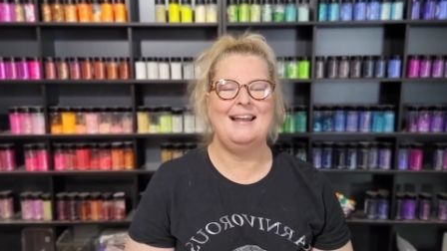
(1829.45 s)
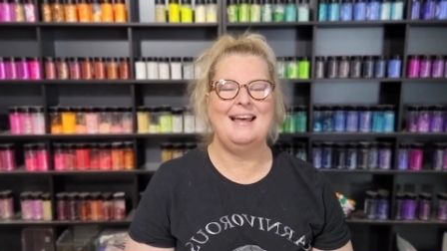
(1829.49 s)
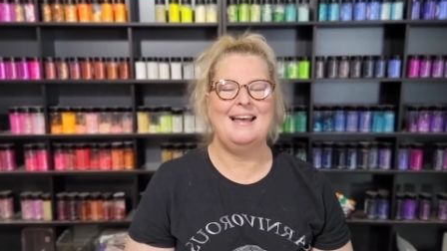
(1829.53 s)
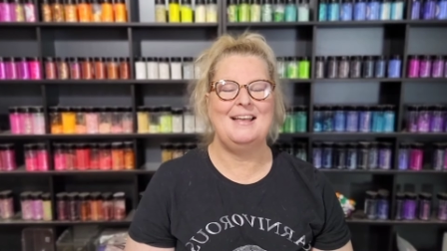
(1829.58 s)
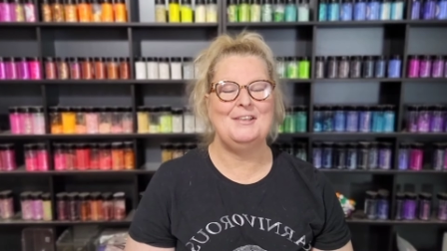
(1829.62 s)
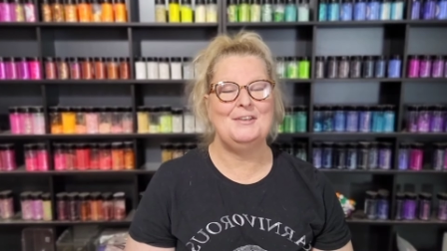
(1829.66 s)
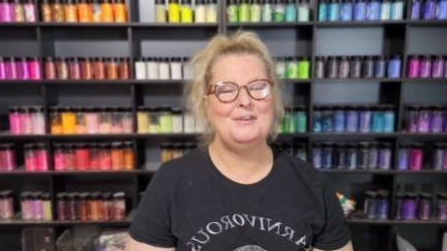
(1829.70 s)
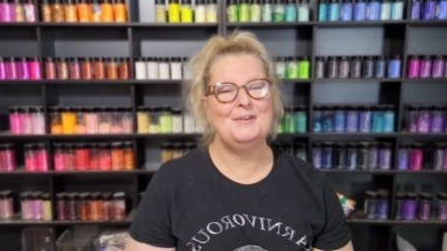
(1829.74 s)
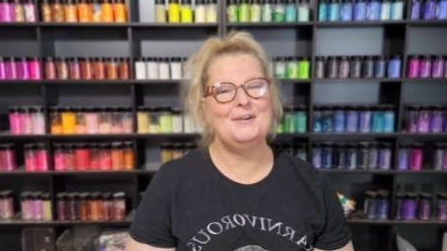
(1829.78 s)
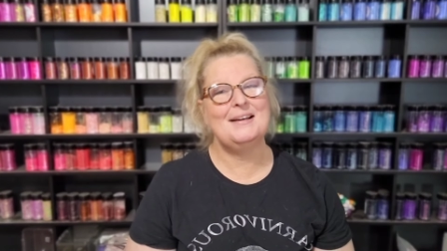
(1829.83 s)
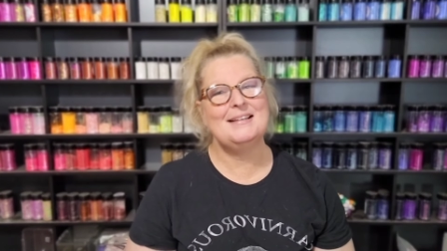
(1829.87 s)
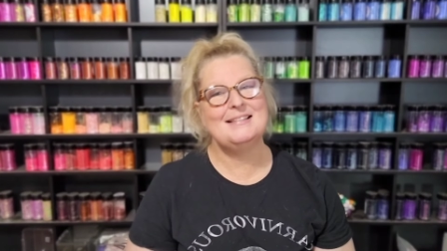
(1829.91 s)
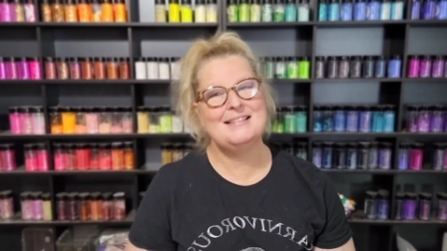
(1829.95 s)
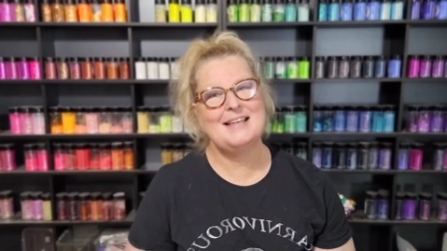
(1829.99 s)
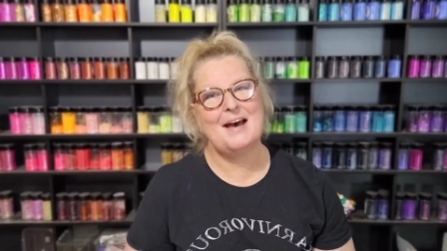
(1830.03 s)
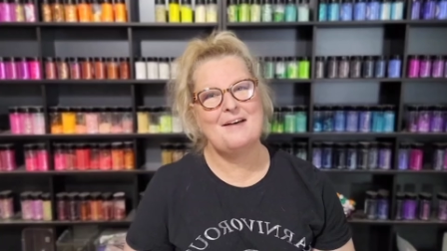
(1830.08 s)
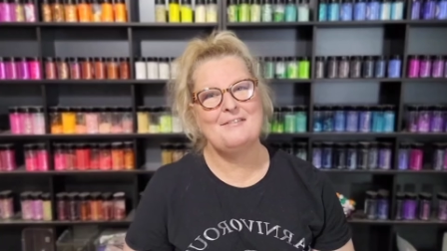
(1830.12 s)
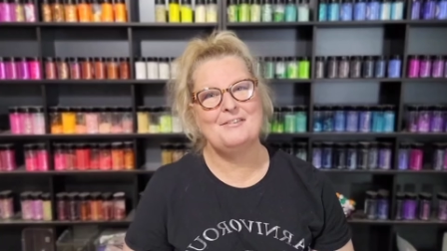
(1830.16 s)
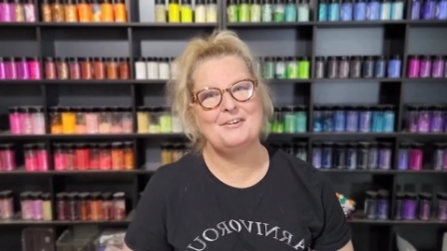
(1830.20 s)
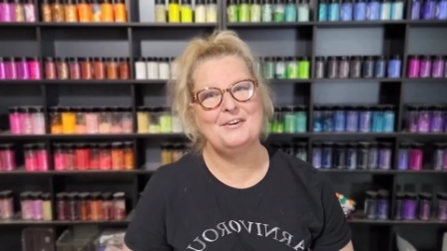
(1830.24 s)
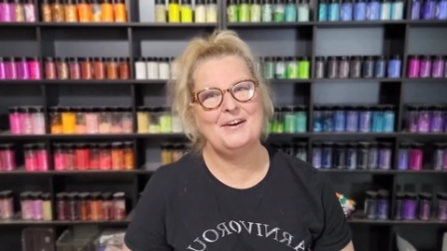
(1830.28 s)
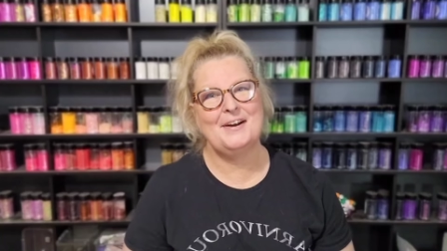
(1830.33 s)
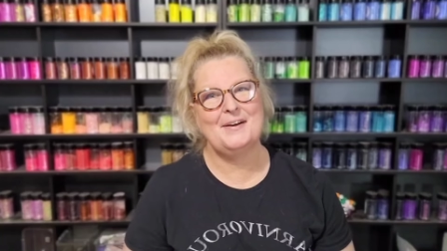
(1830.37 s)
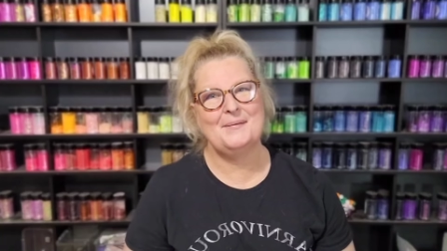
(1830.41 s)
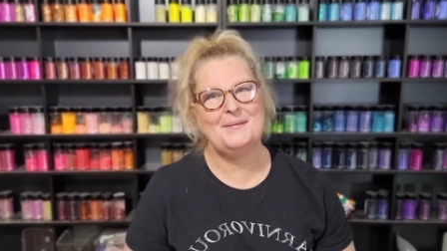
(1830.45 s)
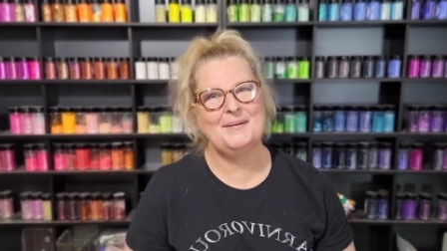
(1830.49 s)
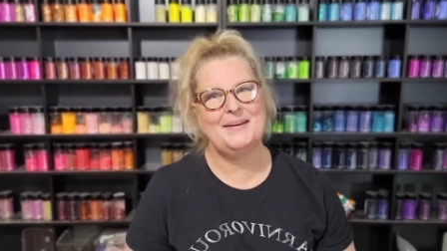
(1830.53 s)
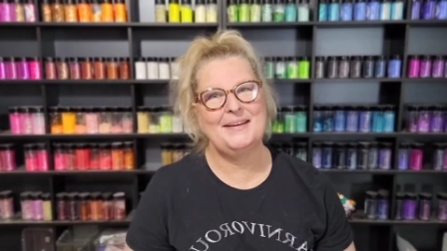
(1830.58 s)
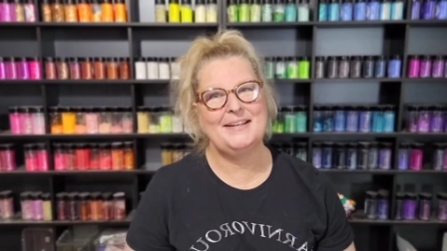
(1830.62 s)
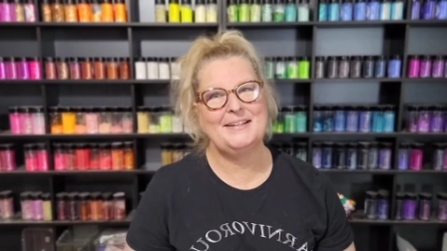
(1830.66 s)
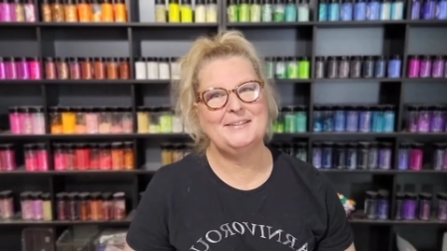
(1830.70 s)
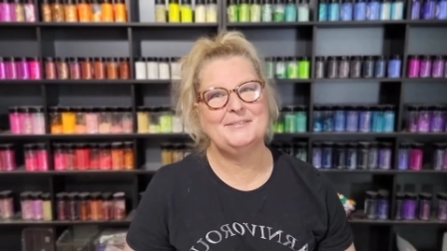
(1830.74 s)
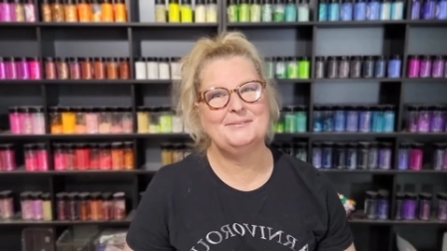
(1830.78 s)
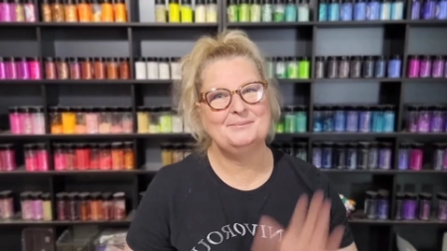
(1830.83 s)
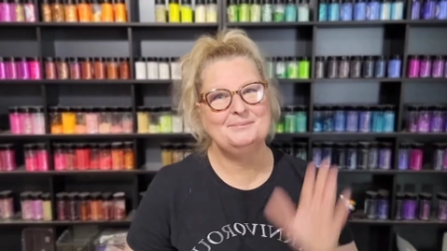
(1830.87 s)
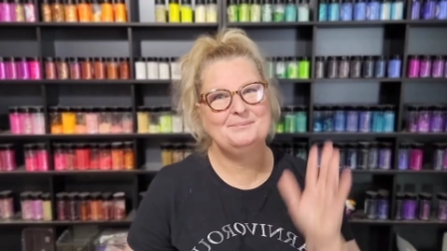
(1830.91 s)
and you guys have a great
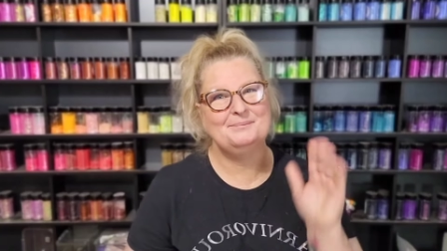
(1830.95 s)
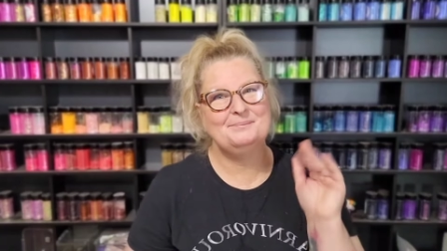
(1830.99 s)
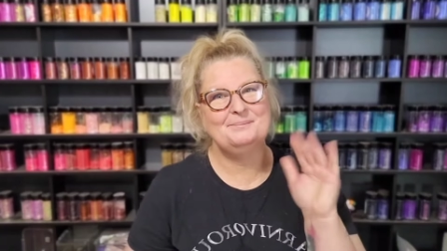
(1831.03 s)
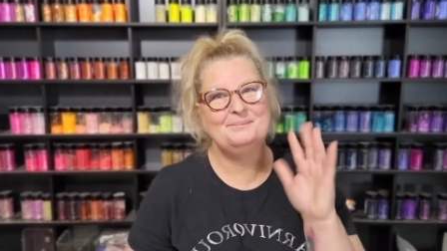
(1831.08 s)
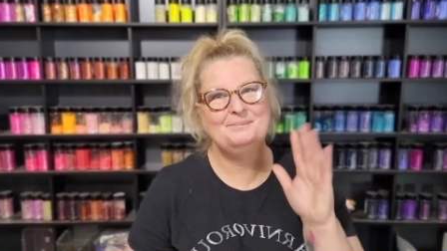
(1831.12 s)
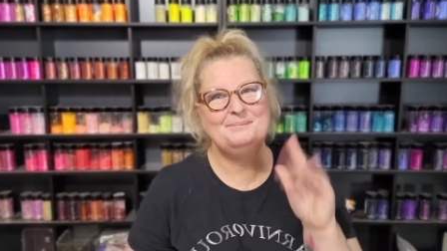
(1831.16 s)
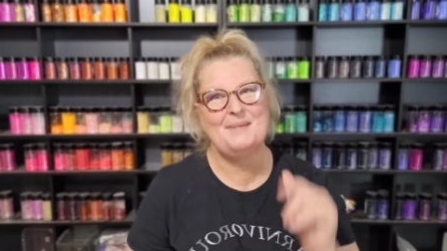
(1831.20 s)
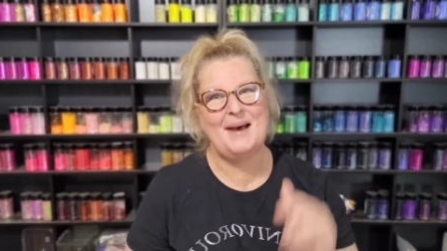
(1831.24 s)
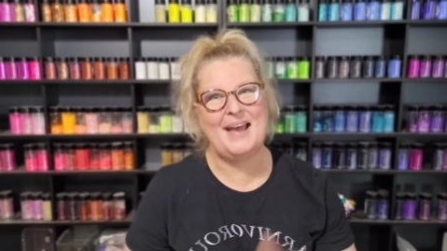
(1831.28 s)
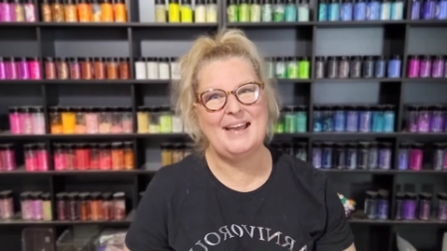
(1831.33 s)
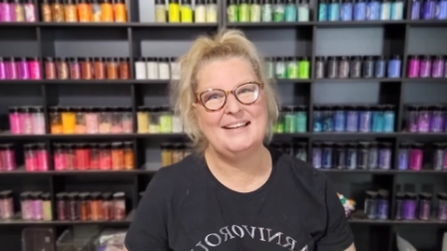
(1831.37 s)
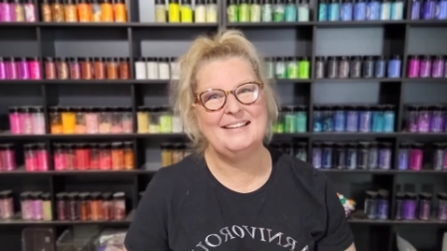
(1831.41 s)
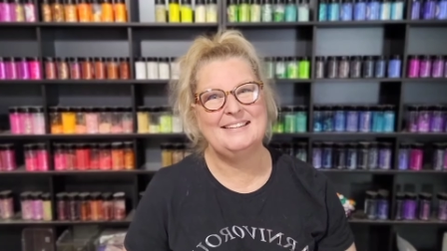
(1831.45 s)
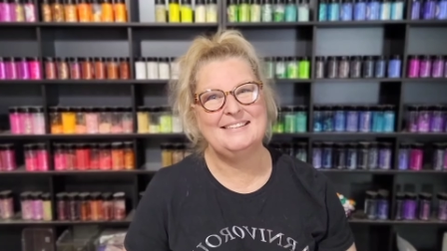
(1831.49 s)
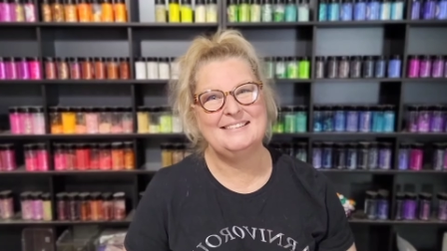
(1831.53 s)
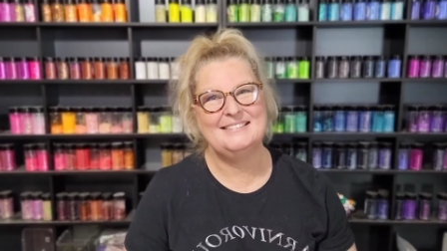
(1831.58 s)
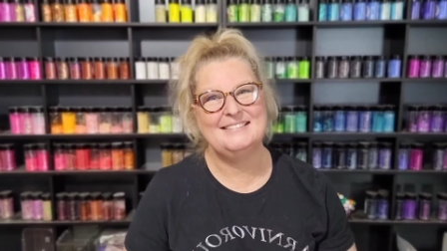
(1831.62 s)
week. Bye.